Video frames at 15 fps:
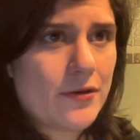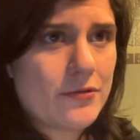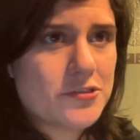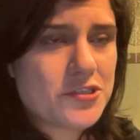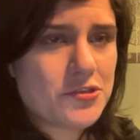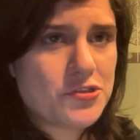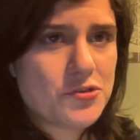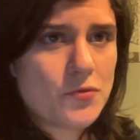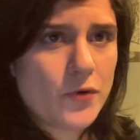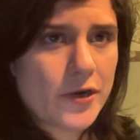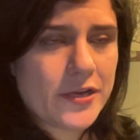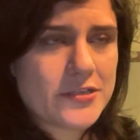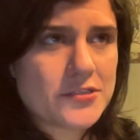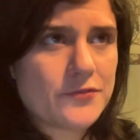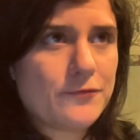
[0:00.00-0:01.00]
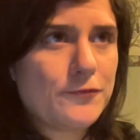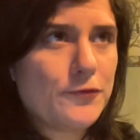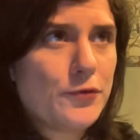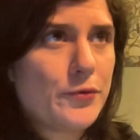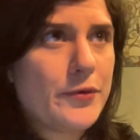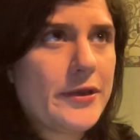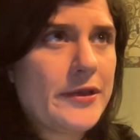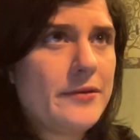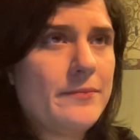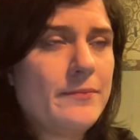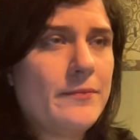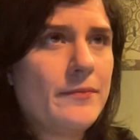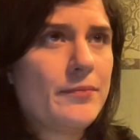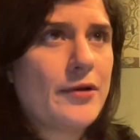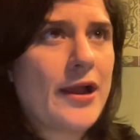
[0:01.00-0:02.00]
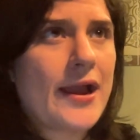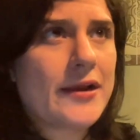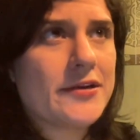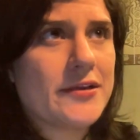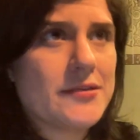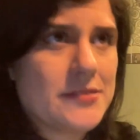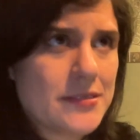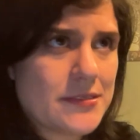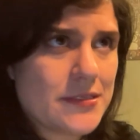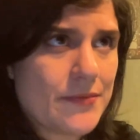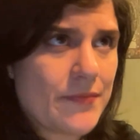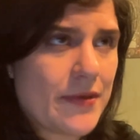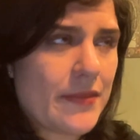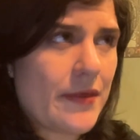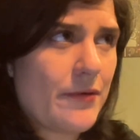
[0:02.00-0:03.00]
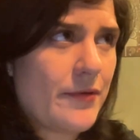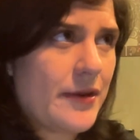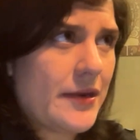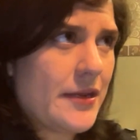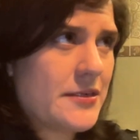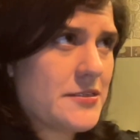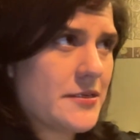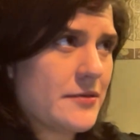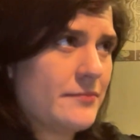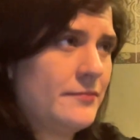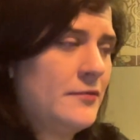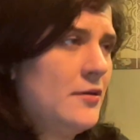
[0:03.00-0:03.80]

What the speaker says: Social work is a fluid practice. It's something that we need to